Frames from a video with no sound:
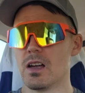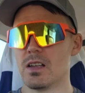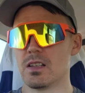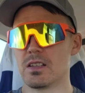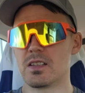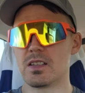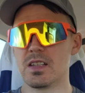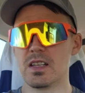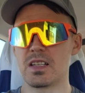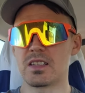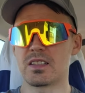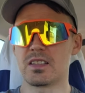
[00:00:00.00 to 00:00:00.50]

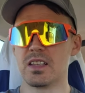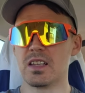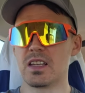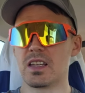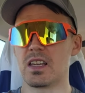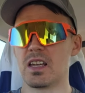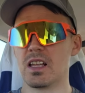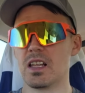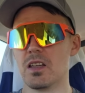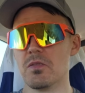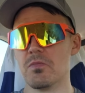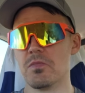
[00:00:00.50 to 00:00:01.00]
60
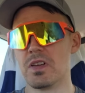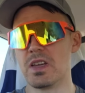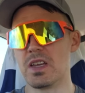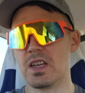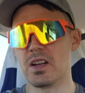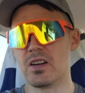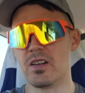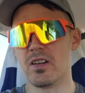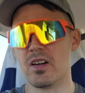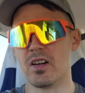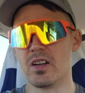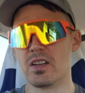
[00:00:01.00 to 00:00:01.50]

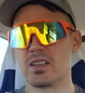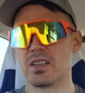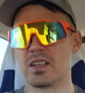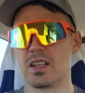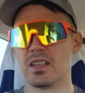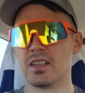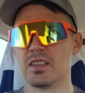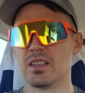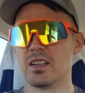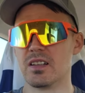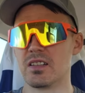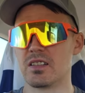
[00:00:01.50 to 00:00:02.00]
kilometers
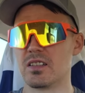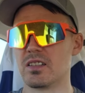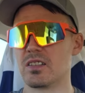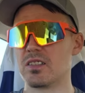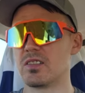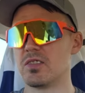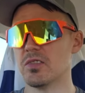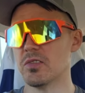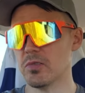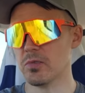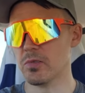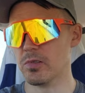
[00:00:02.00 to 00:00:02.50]
and there's
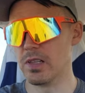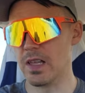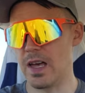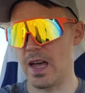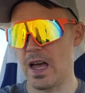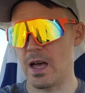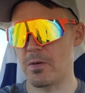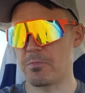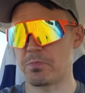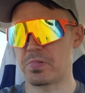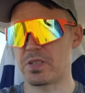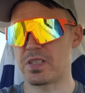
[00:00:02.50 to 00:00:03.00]
two
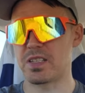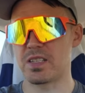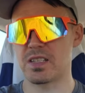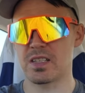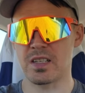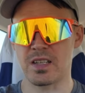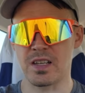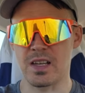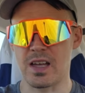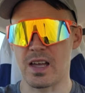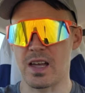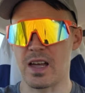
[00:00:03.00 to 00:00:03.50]
laps
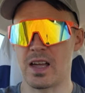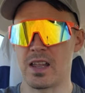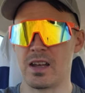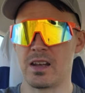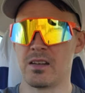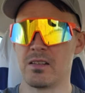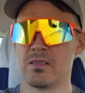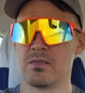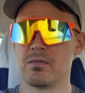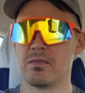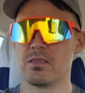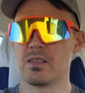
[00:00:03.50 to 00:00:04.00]

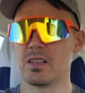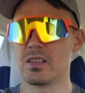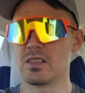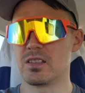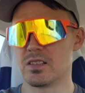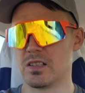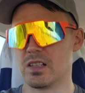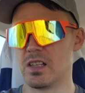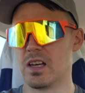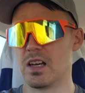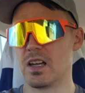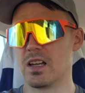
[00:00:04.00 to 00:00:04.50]
and
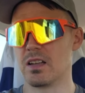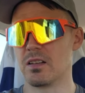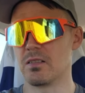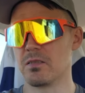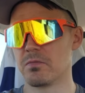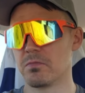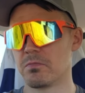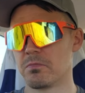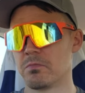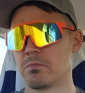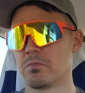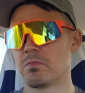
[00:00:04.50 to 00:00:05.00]
it's like
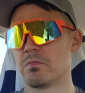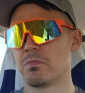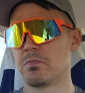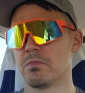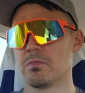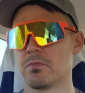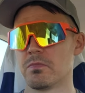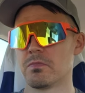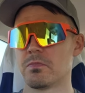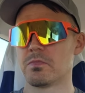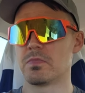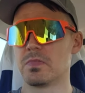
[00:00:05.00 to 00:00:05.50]

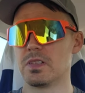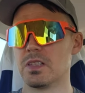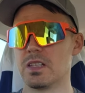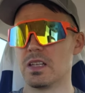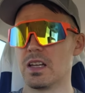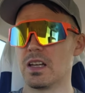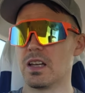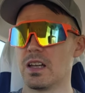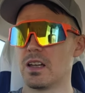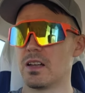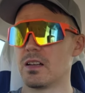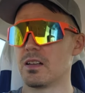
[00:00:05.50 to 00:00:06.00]

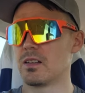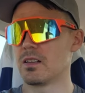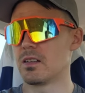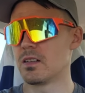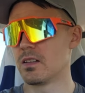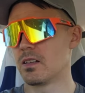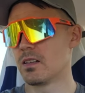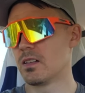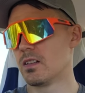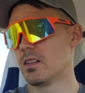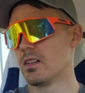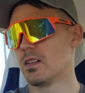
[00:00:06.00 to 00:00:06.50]
the
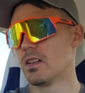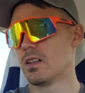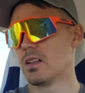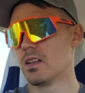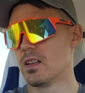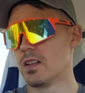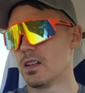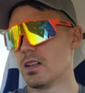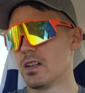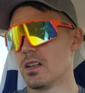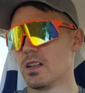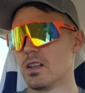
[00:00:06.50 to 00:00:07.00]

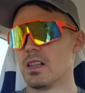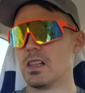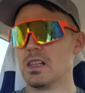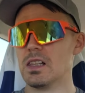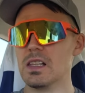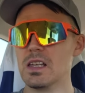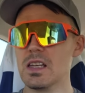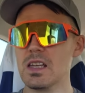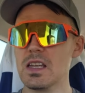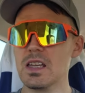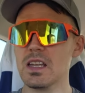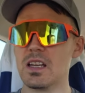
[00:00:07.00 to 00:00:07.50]

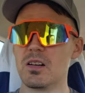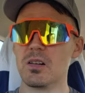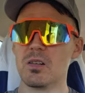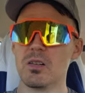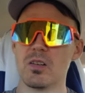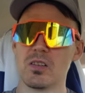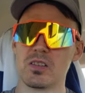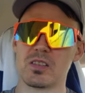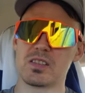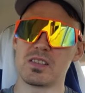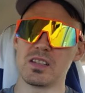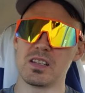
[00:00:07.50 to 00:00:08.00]
league
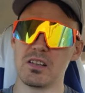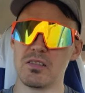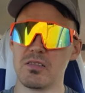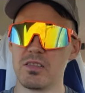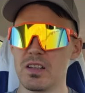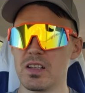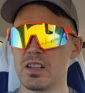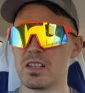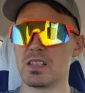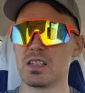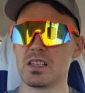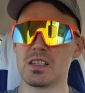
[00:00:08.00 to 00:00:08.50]
or
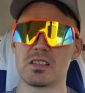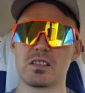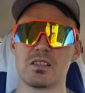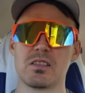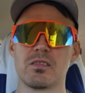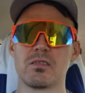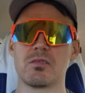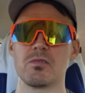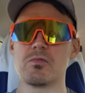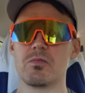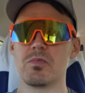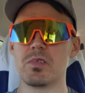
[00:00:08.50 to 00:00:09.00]
series is
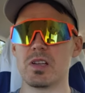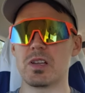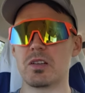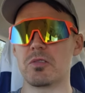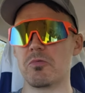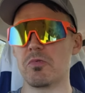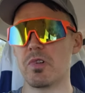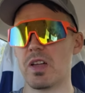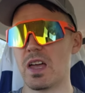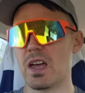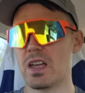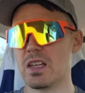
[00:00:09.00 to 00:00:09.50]

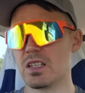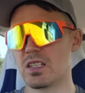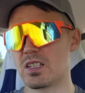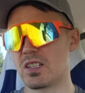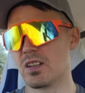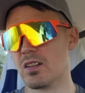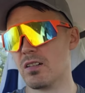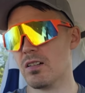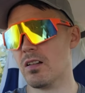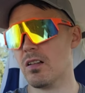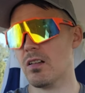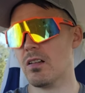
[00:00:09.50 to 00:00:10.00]

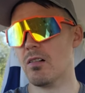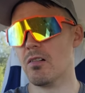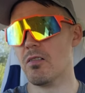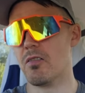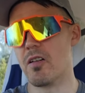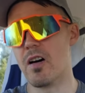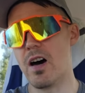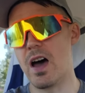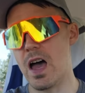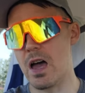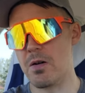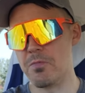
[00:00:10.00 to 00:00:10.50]
recreational
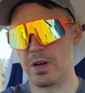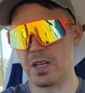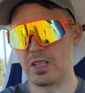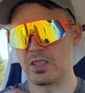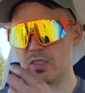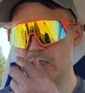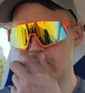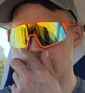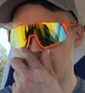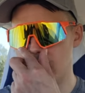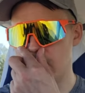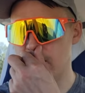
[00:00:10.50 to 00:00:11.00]

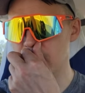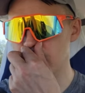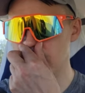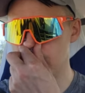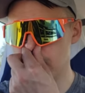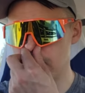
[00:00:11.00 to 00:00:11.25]
amateur